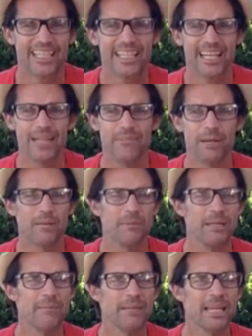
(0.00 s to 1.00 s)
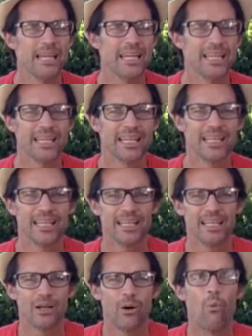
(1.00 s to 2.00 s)
Anybody beat me?
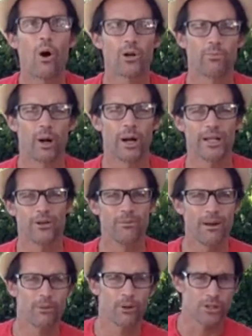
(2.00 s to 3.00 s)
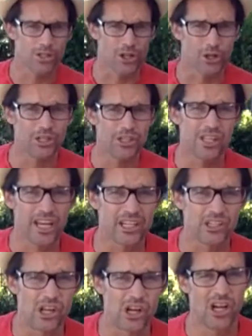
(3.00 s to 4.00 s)
Water break. Remember, it's 30
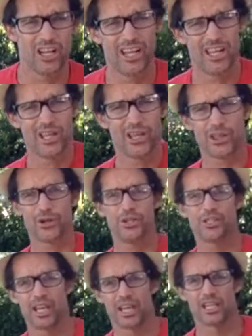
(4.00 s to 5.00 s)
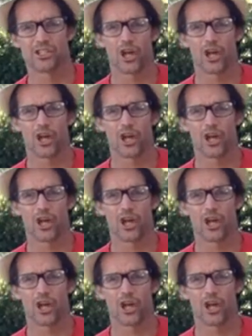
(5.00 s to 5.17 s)
seconds on, 30 seconds